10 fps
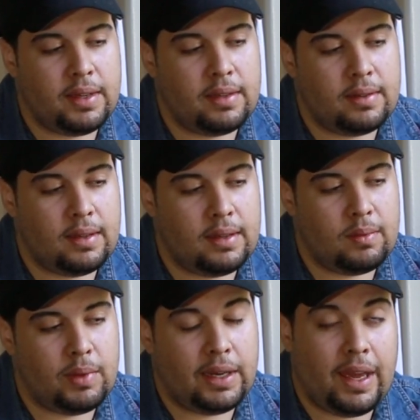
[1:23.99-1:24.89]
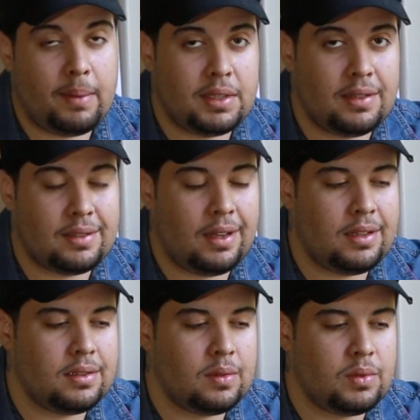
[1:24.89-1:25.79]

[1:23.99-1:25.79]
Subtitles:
And when it came to this lens,